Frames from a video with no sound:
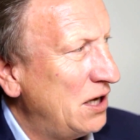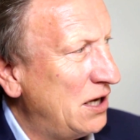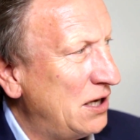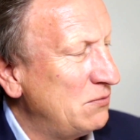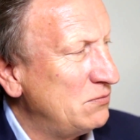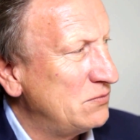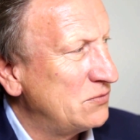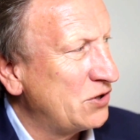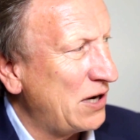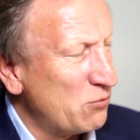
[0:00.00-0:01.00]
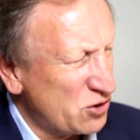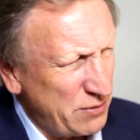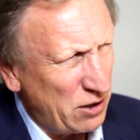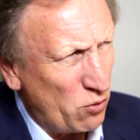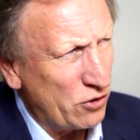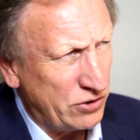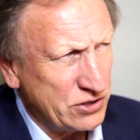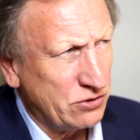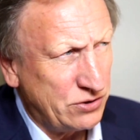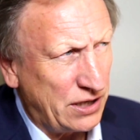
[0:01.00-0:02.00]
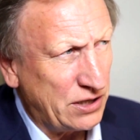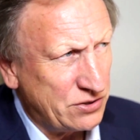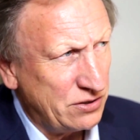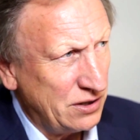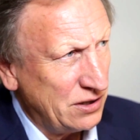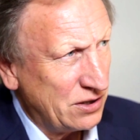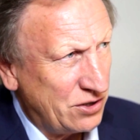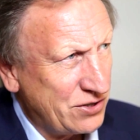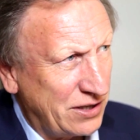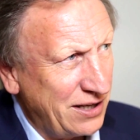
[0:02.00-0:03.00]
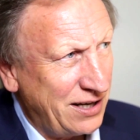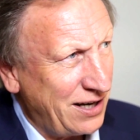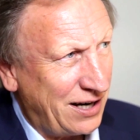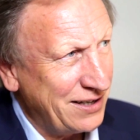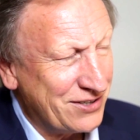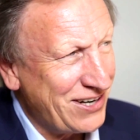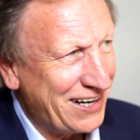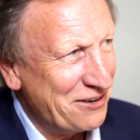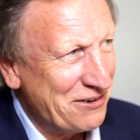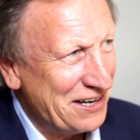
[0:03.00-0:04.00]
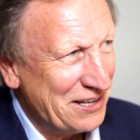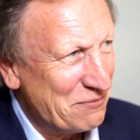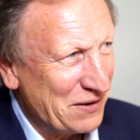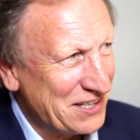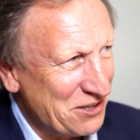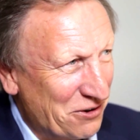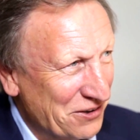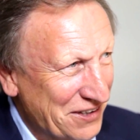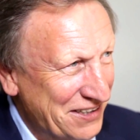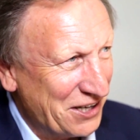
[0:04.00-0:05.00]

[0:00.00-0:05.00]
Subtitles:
So that must have been on one of his good days, because I didn't sign anywhere near the players I wanted.